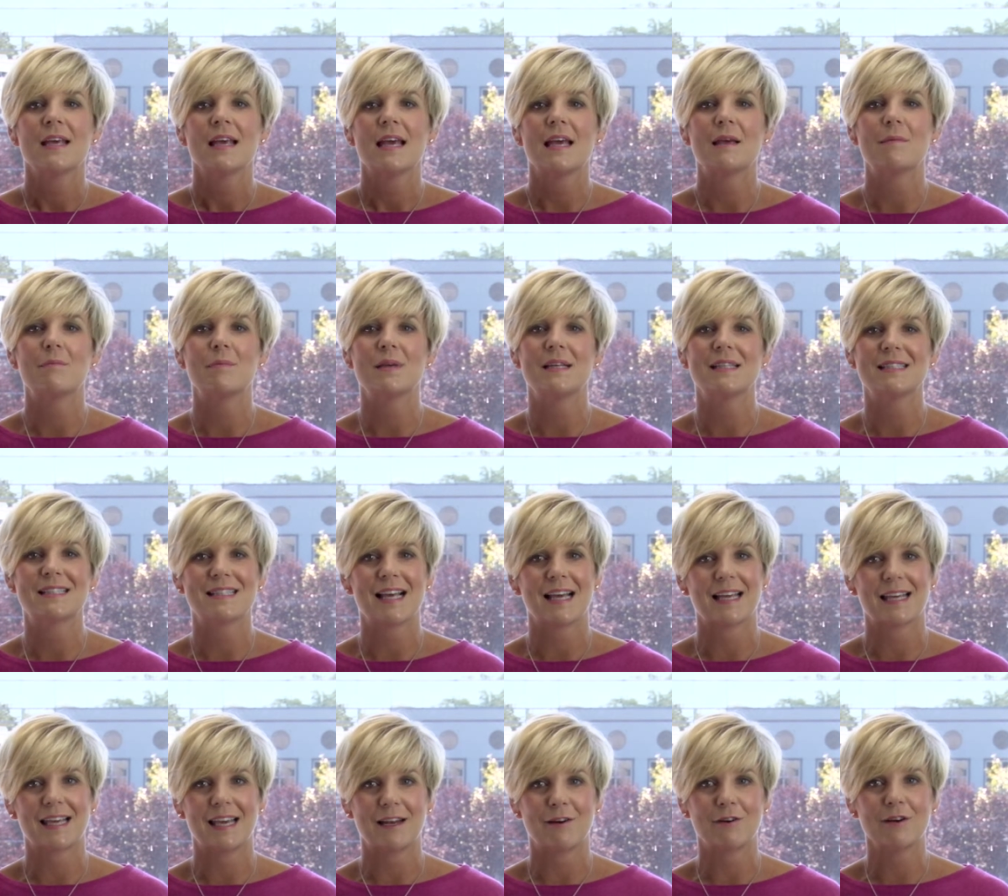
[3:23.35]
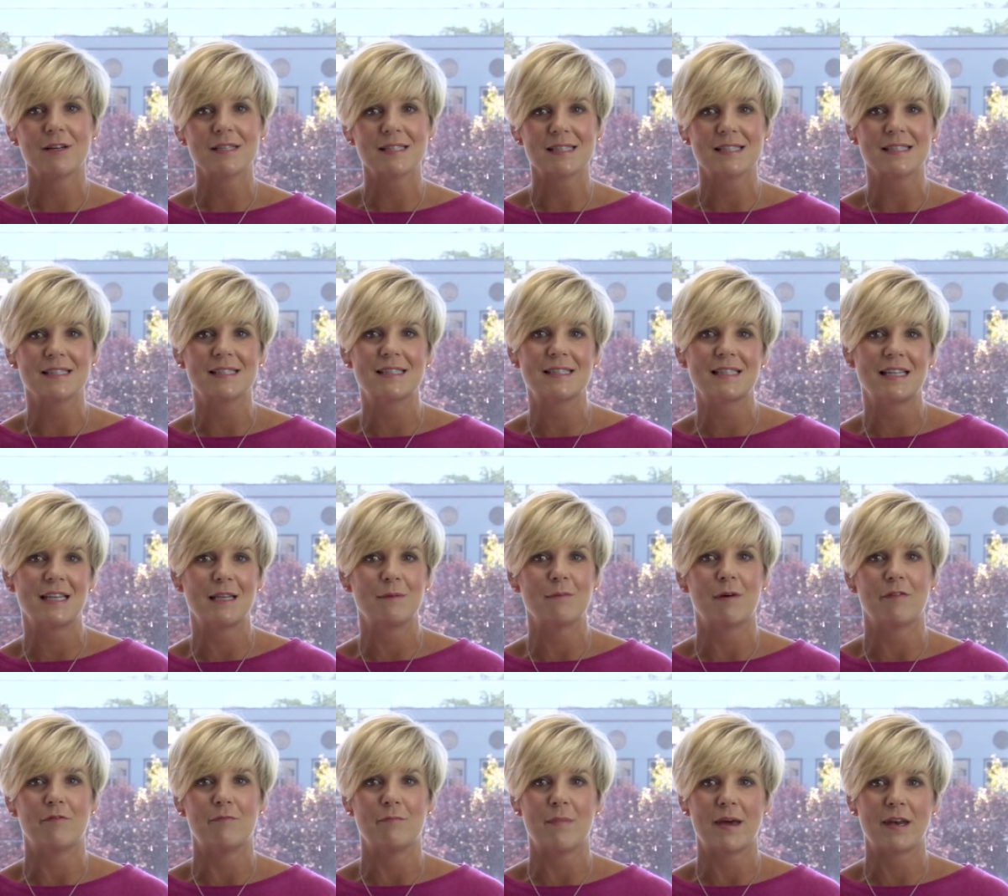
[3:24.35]
It means that Garretson's team
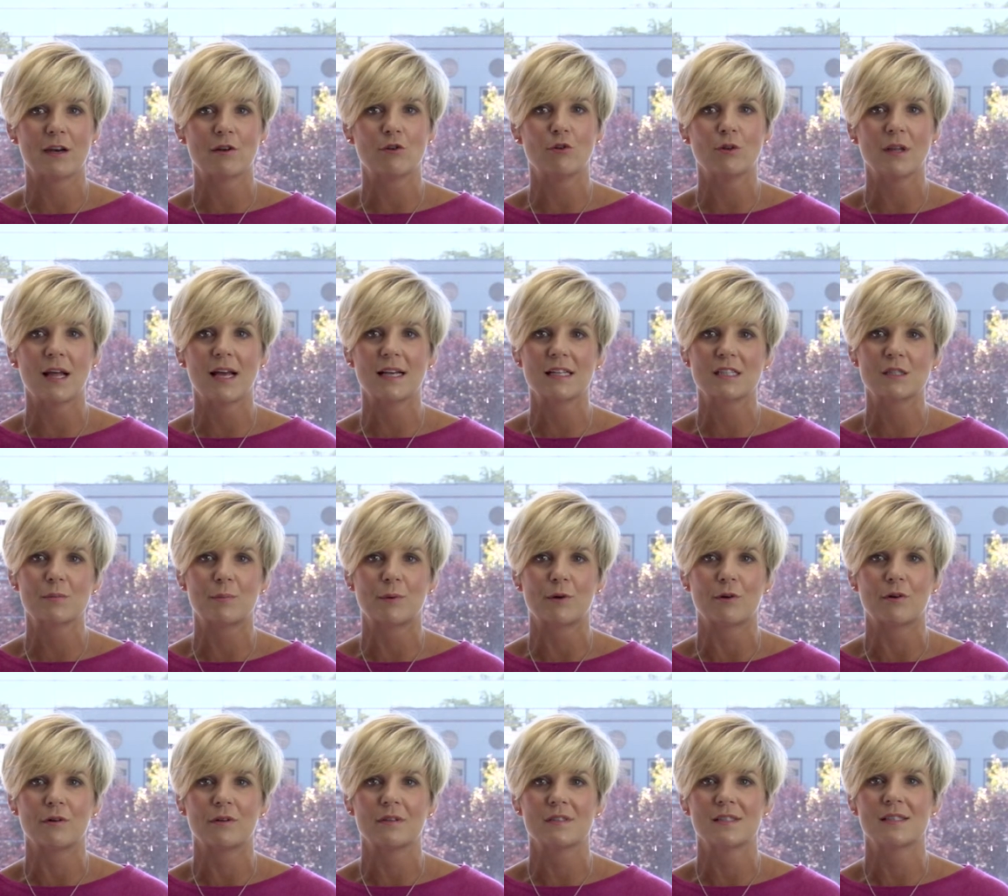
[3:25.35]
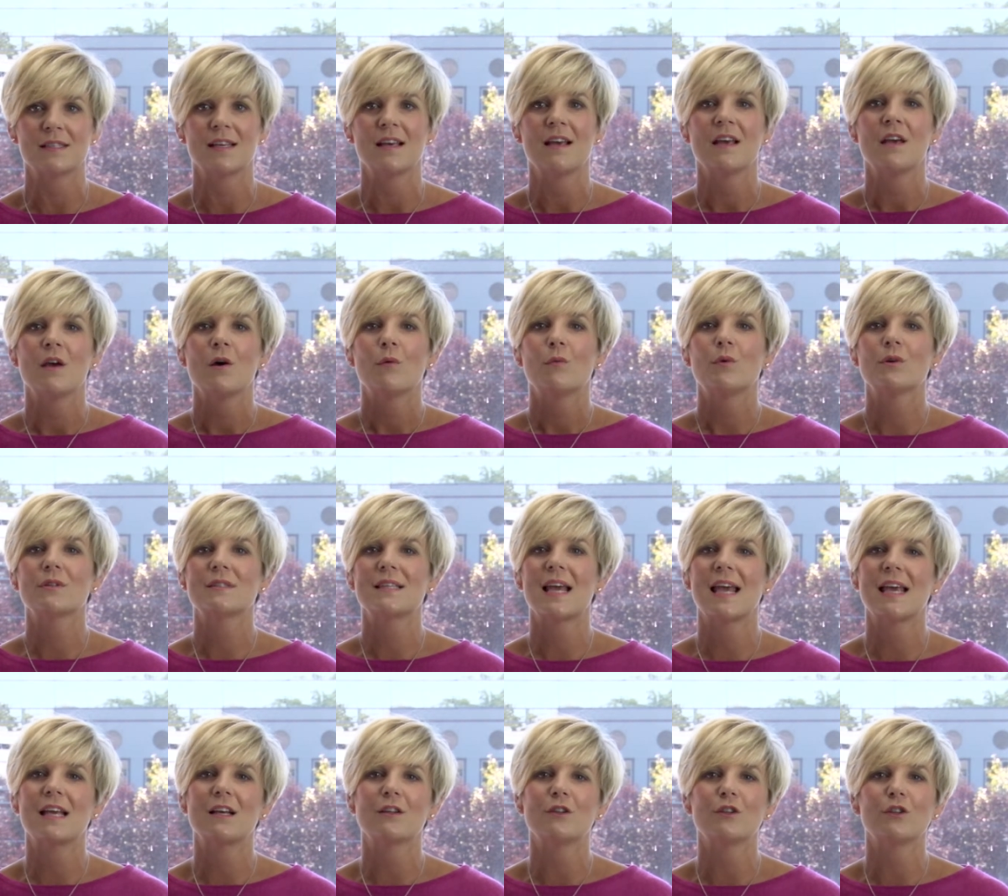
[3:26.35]
of medical experts will
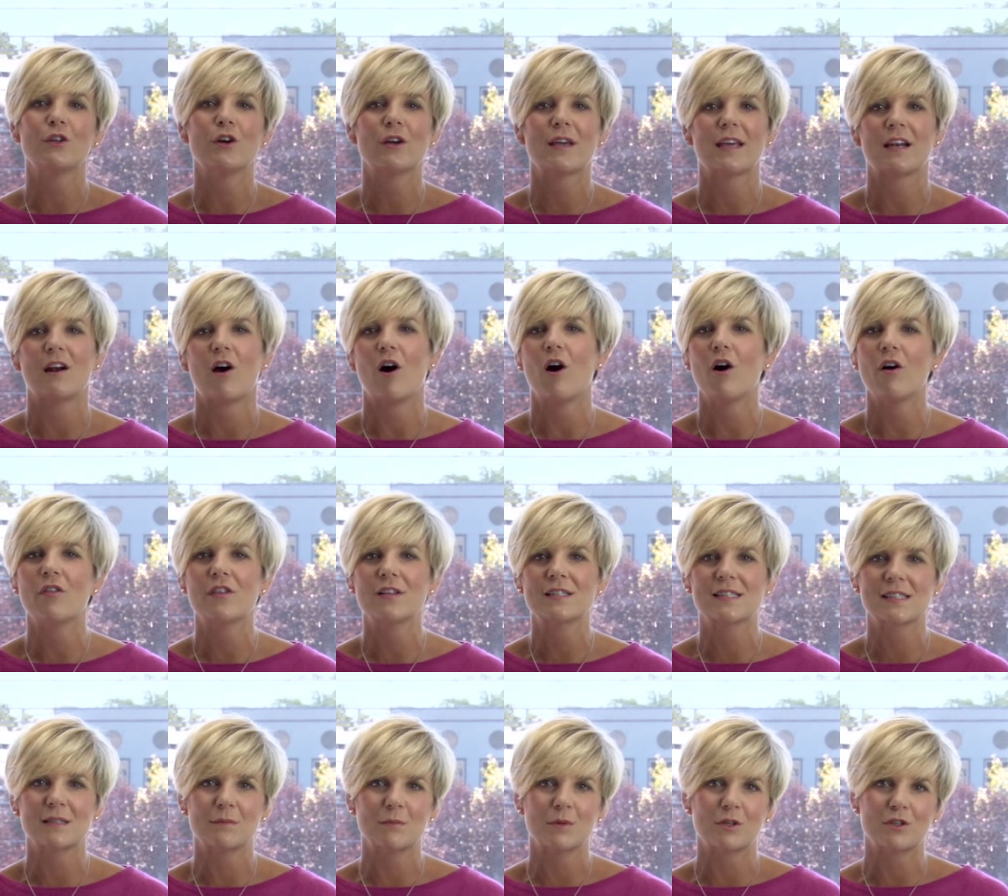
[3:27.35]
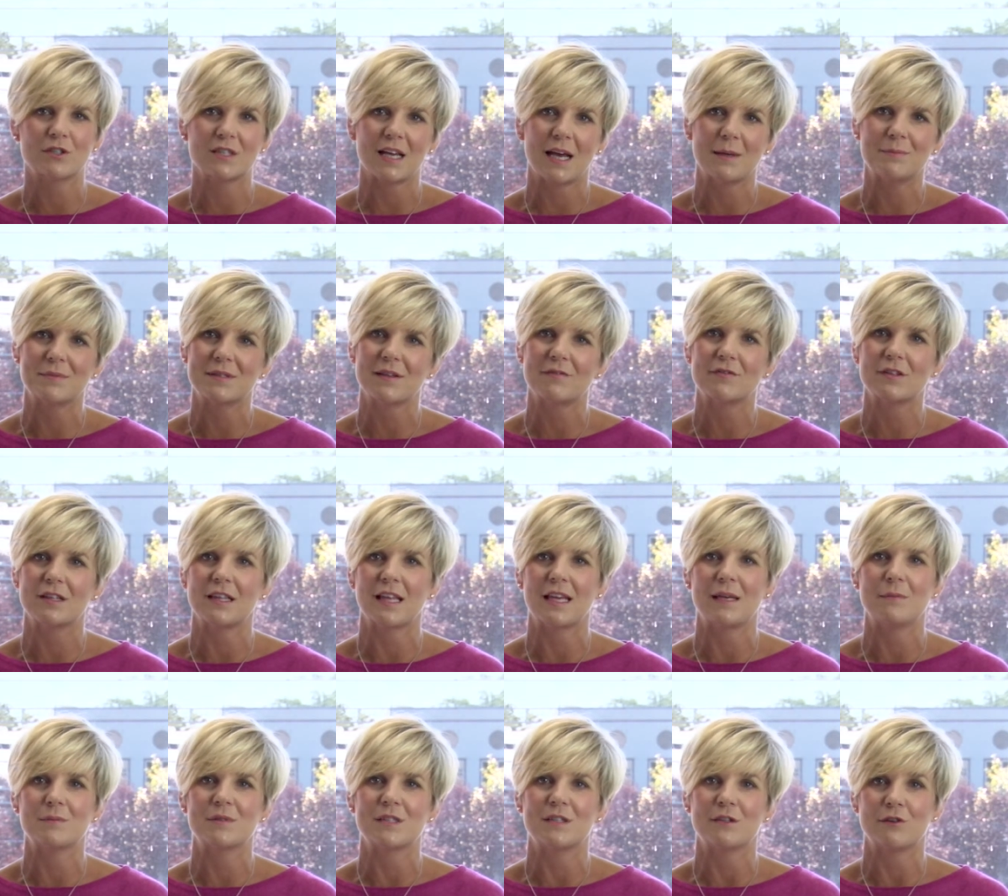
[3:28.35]
take a look at all the similar types of
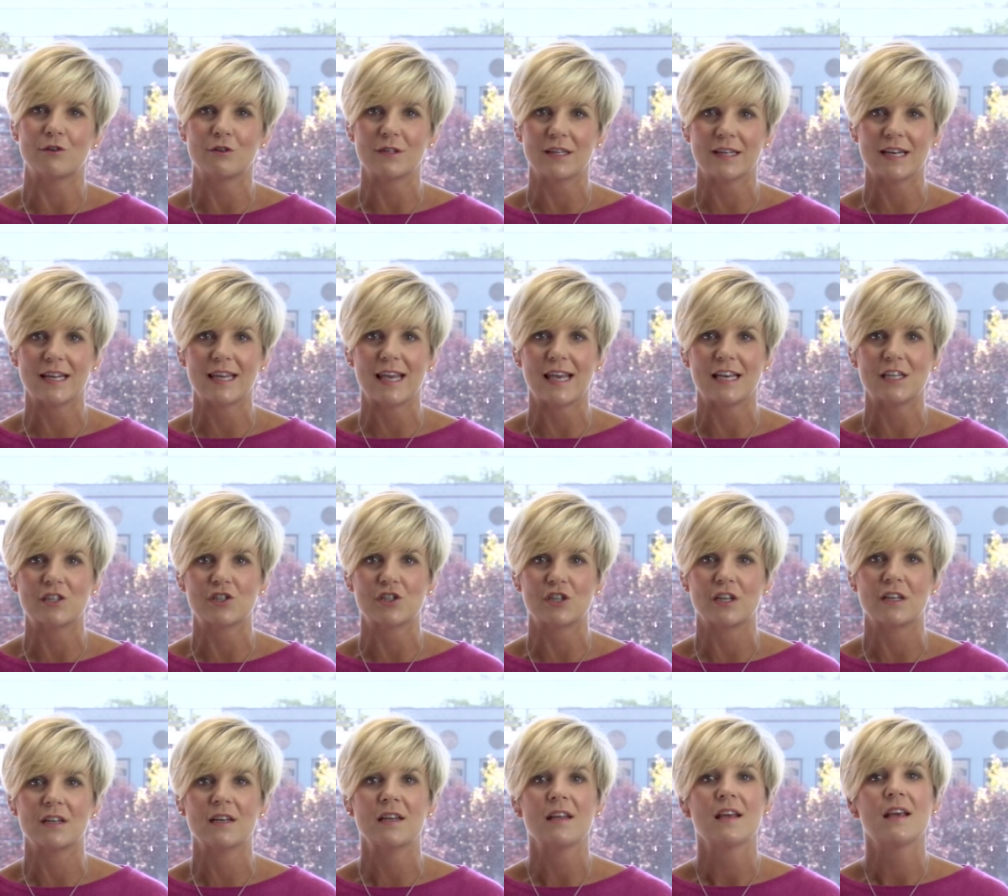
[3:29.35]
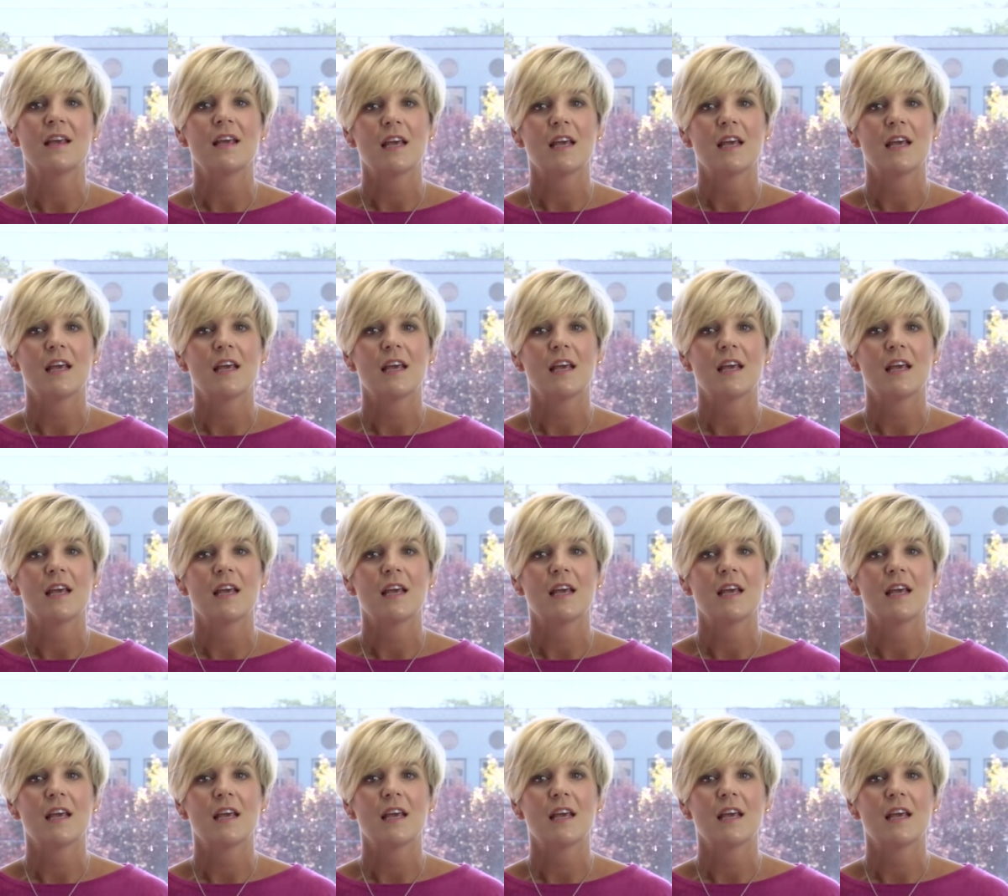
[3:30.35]
claims in your litigation